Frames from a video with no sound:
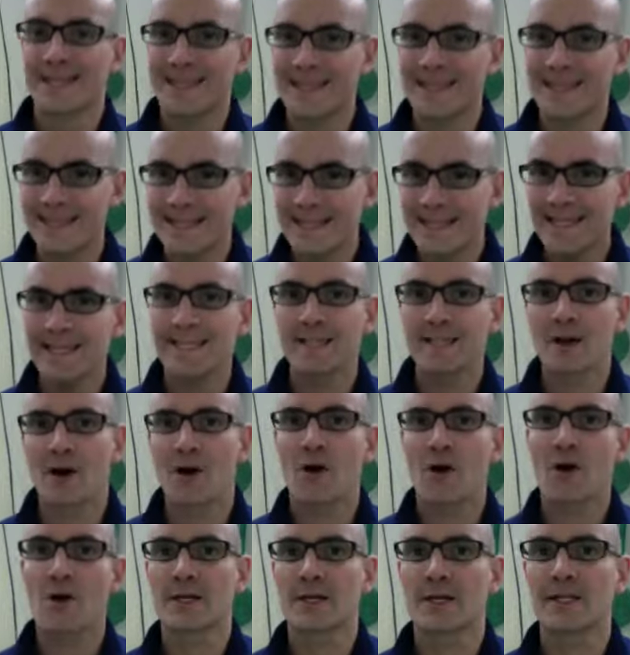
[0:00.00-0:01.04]
These
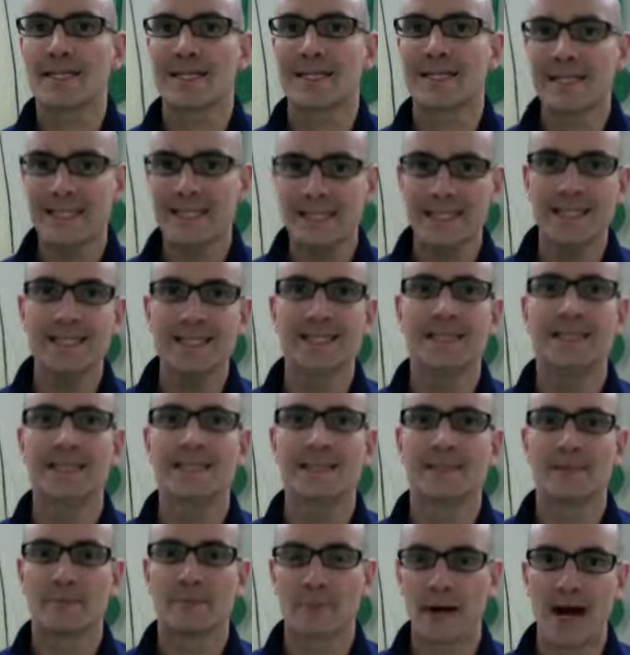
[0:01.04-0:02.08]
are
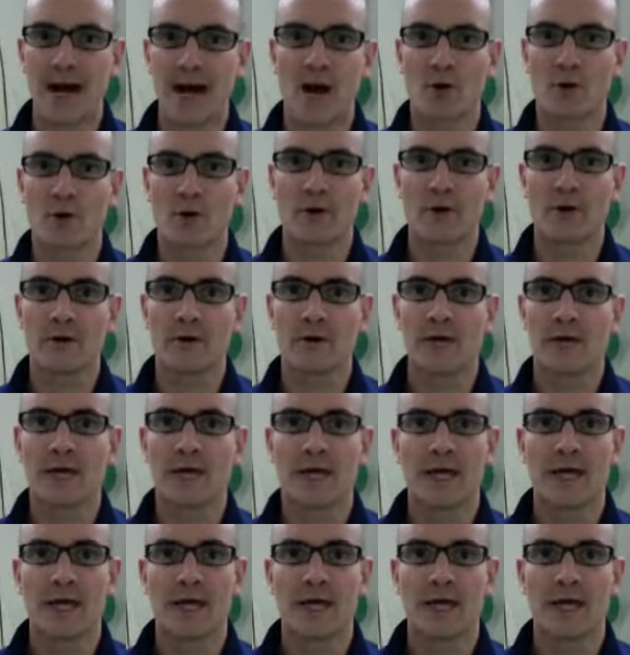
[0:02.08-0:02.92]
keys to power,